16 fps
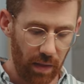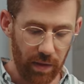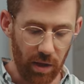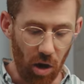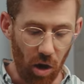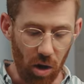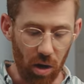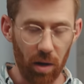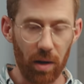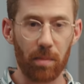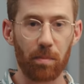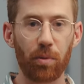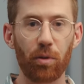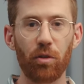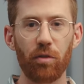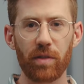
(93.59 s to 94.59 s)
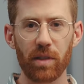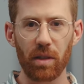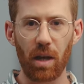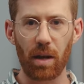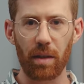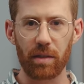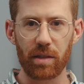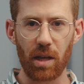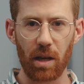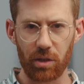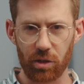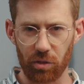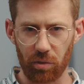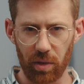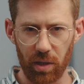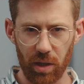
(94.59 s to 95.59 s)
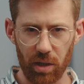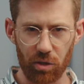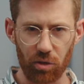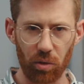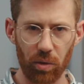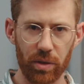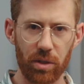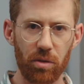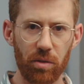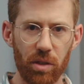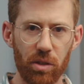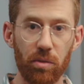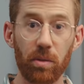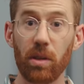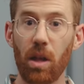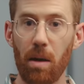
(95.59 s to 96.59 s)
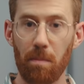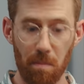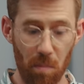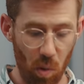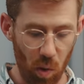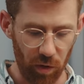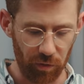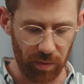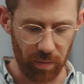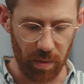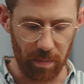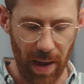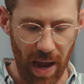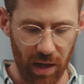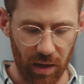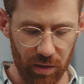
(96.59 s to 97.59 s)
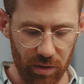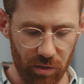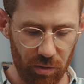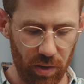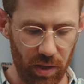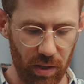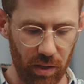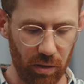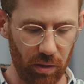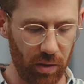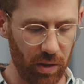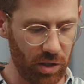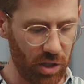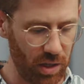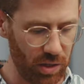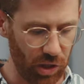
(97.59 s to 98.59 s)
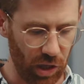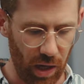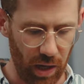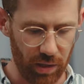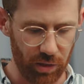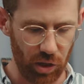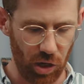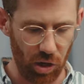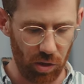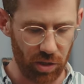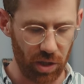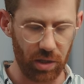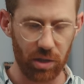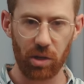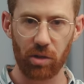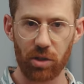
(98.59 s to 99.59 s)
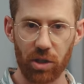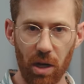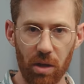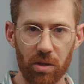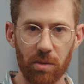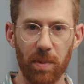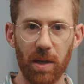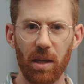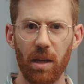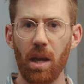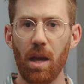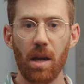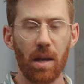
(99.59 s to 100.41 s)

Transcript: And the R improved a lot of the touchscreen controls. So you can do a lot more from the back of the screen, including changing ISO, changing your shutter speed